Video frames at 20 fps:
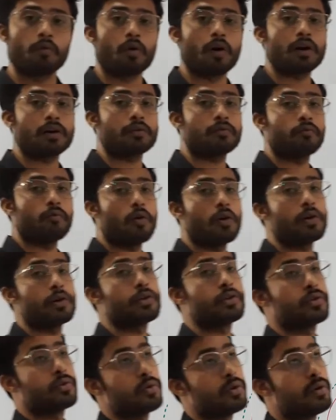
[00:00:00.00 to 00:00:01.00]

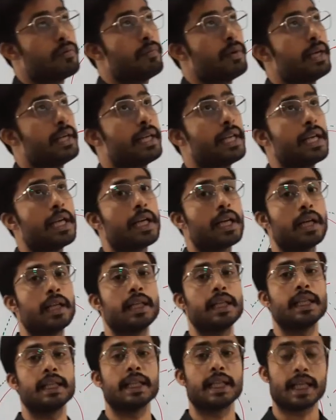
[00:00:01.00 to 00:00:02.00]
what should be taken
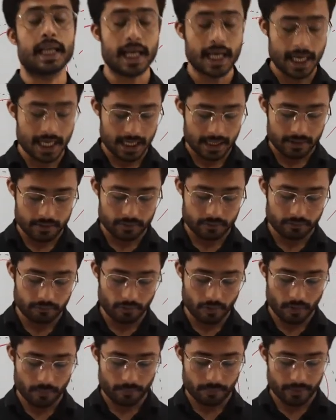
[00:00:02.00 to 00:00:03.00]
in care
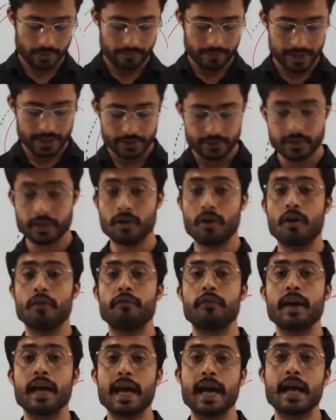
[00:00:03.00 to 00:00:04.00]
for prevention
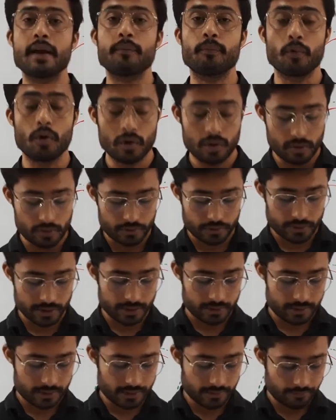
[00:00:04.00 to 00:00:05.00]
of air
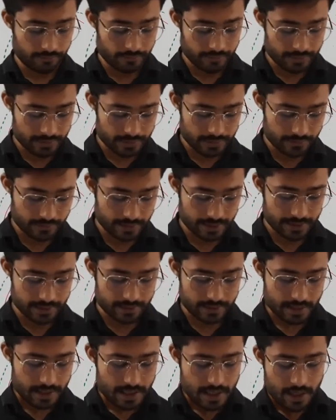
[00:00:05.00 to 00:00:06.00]
pollution? The first one
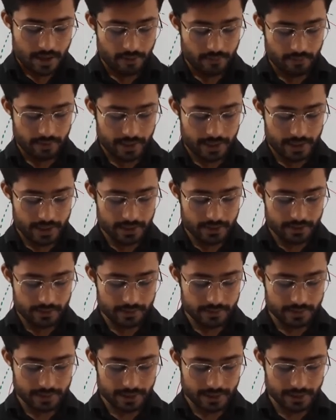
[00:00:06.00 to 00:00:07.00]
is
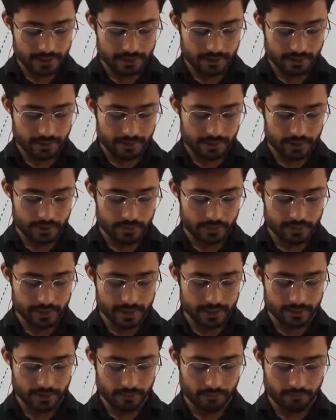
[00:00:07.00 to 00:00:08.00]
reducing the
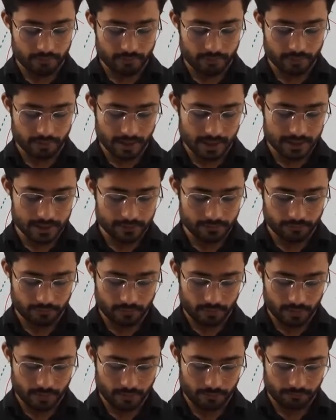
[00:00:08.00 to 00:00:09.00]
usage of
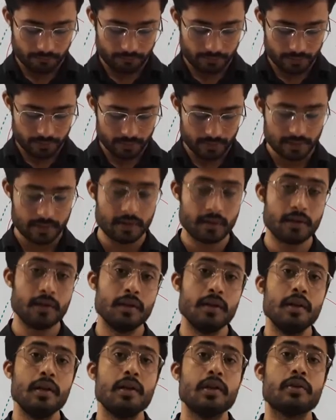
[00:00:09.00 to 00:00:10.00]
transport fuel.
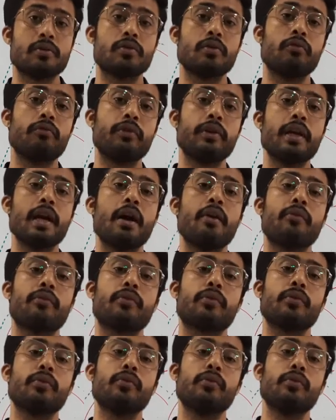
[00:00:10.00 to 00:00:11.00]
So we
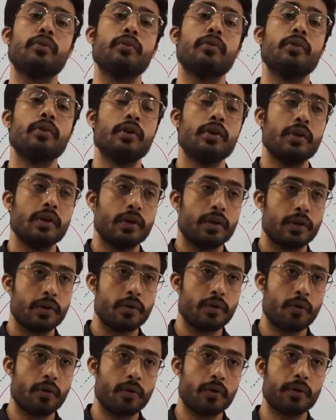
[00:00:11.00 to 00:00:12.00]
have to
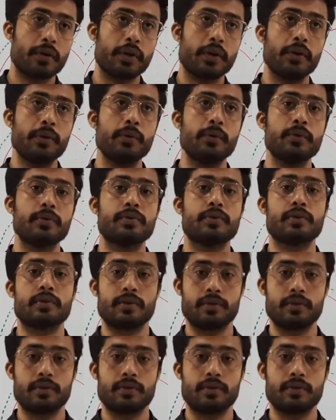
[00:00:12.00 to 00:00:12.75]
don't use